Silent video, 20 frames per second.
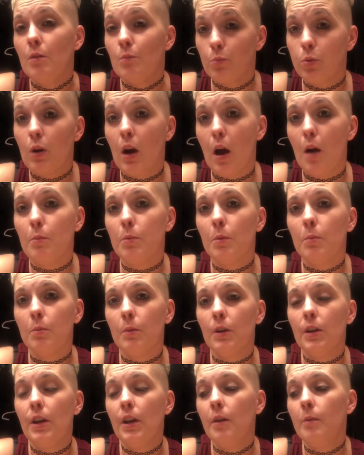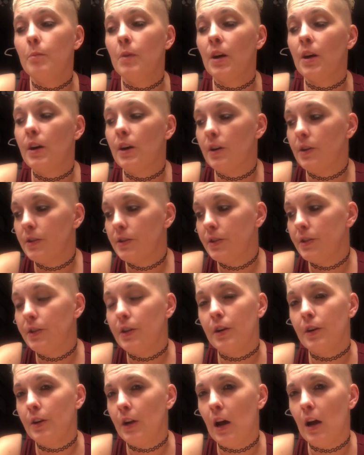probably, because
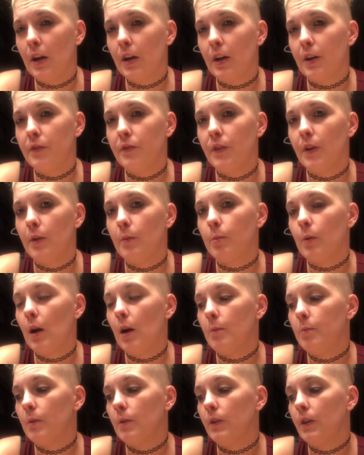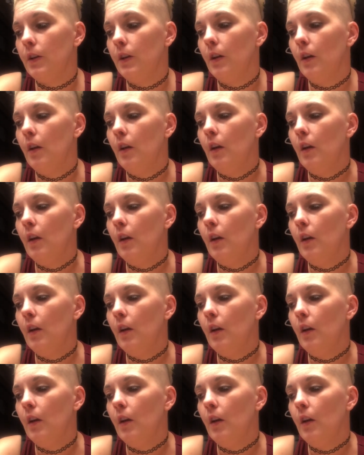they're not going to fit properly,